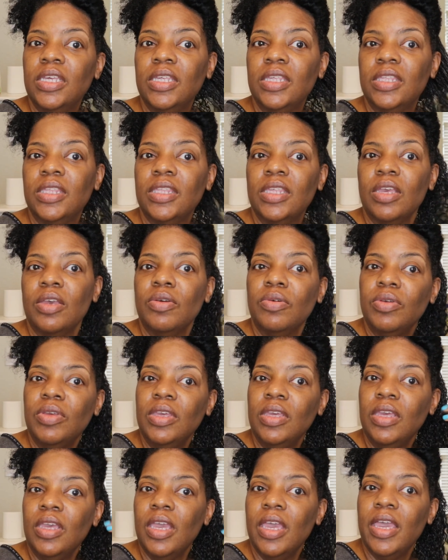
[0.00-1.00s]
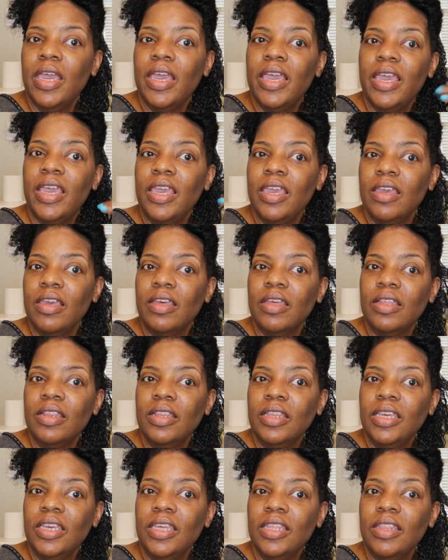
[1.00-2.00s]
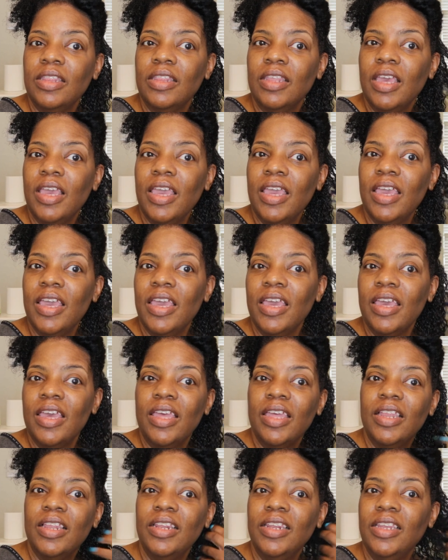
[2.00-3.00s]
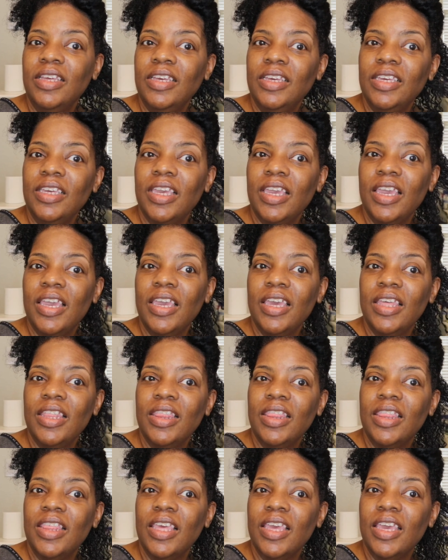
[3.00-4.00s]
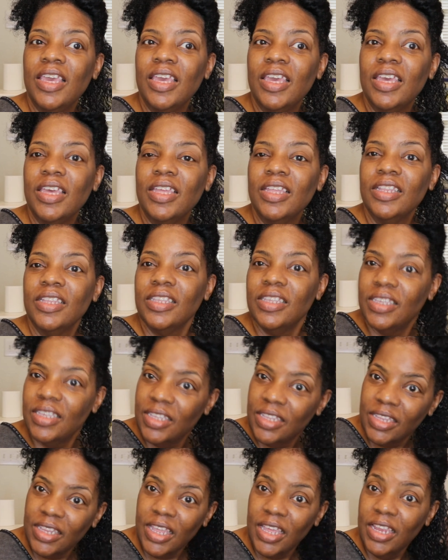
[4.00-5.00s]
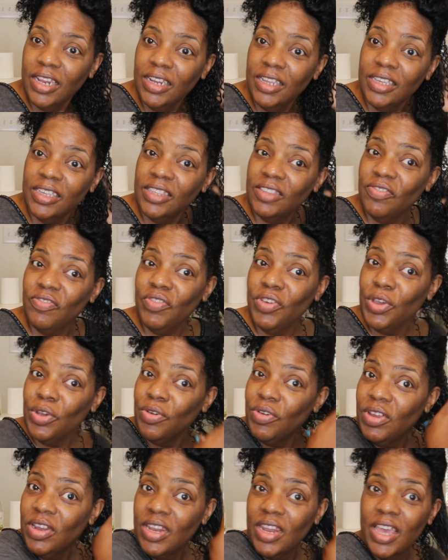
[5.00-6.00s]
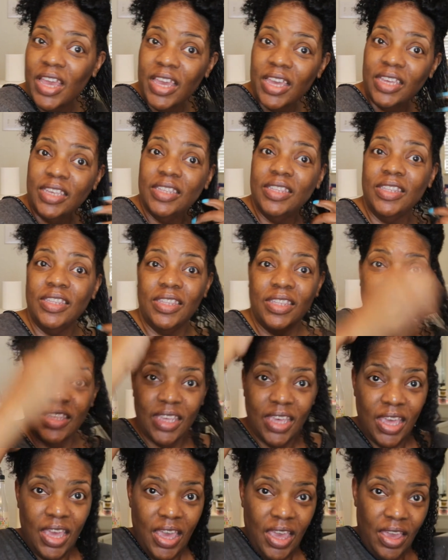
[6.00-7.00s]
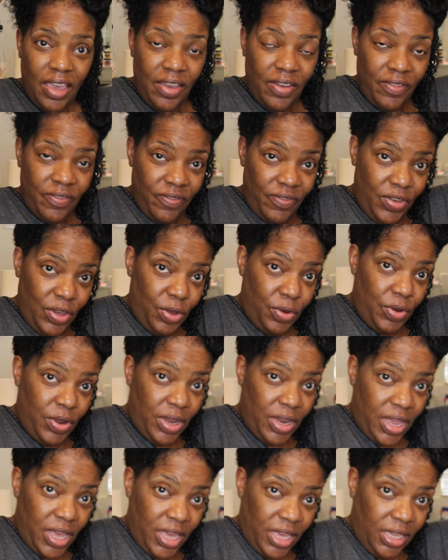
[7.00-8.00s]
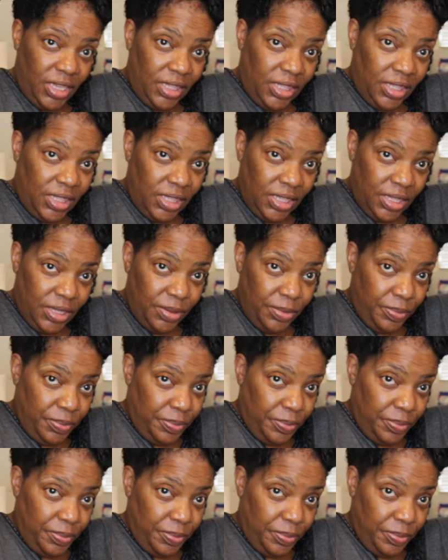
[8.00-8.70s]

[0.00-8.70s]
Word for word: So yeah, look at that. Look at that. That looks very nice. Very nice.